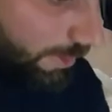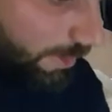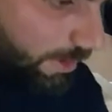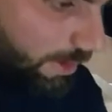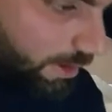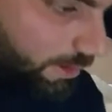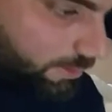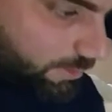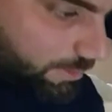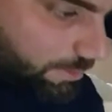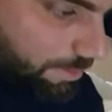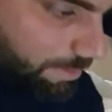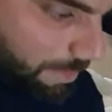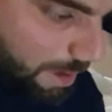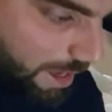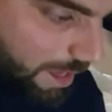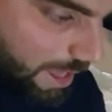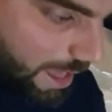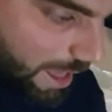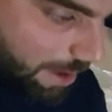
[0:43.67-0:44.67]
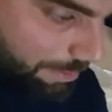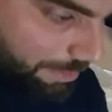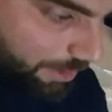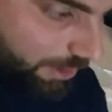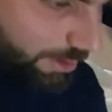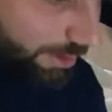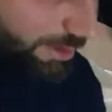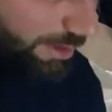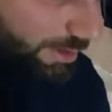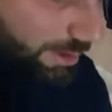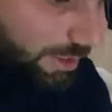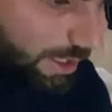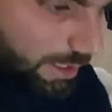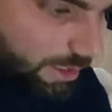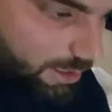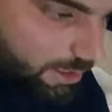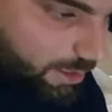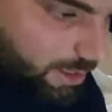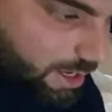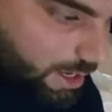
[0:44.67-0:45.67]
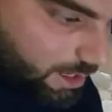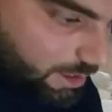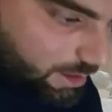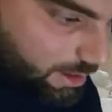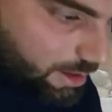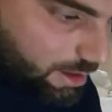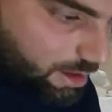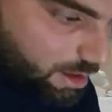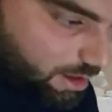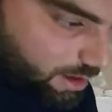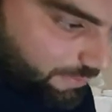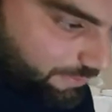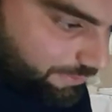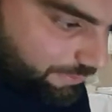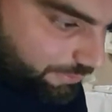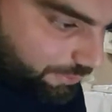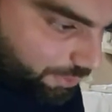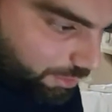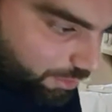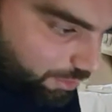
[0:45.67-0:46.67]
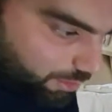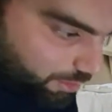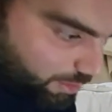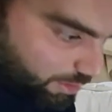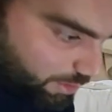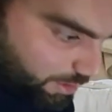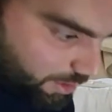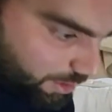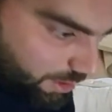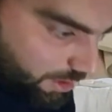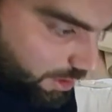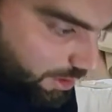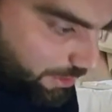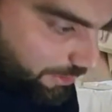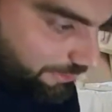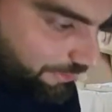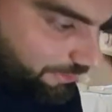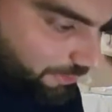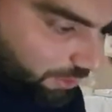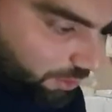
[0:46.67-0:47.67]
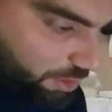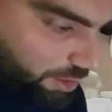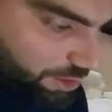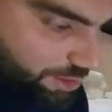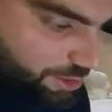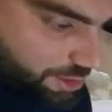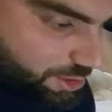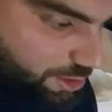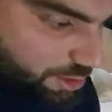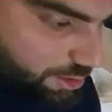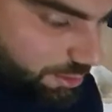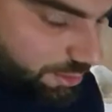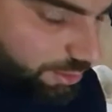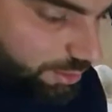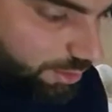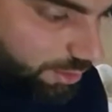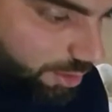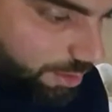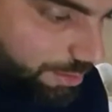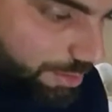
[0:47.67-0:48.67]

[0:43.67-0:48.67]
it may happen that it get full force on the